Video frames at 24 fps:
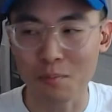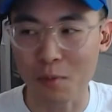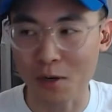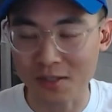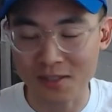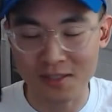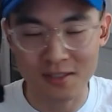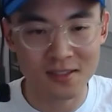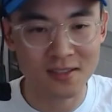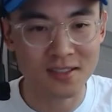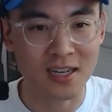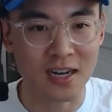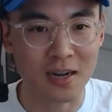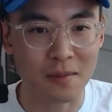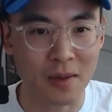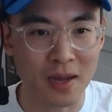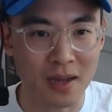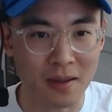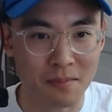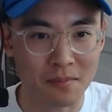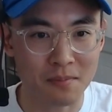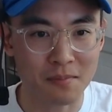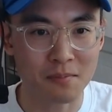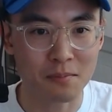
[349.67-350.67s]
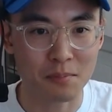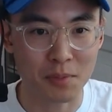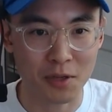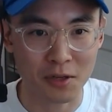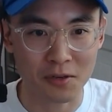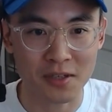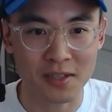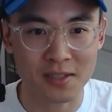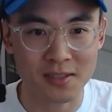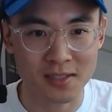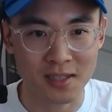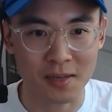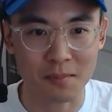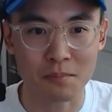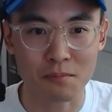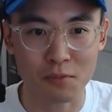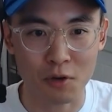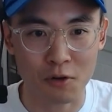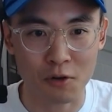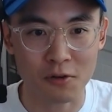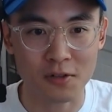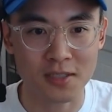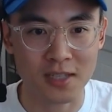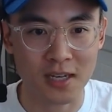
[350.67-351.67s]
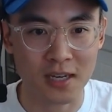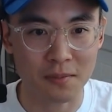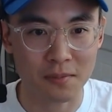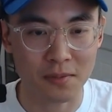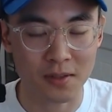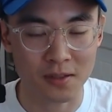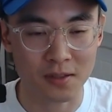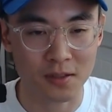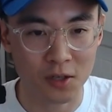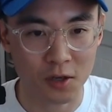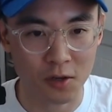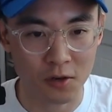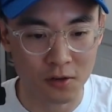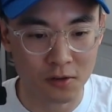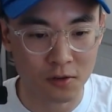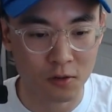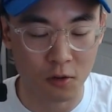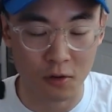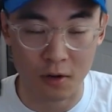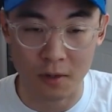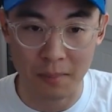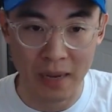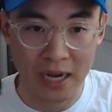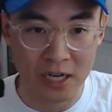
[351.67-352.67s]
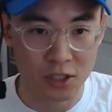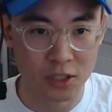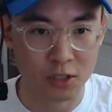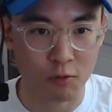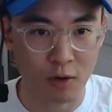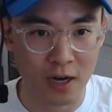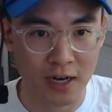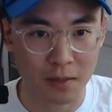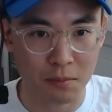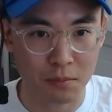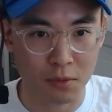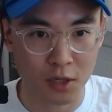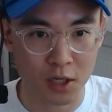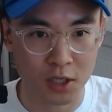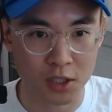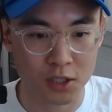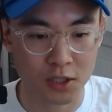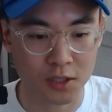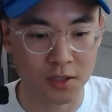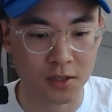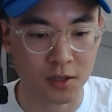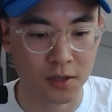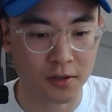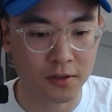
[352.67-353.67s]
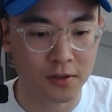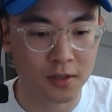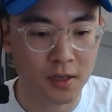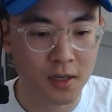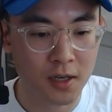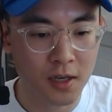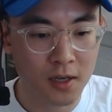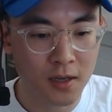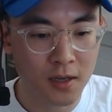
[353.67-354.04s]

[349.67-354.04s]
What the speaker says: Most of the time I am building some prototype in code, or I'm actually writing production code.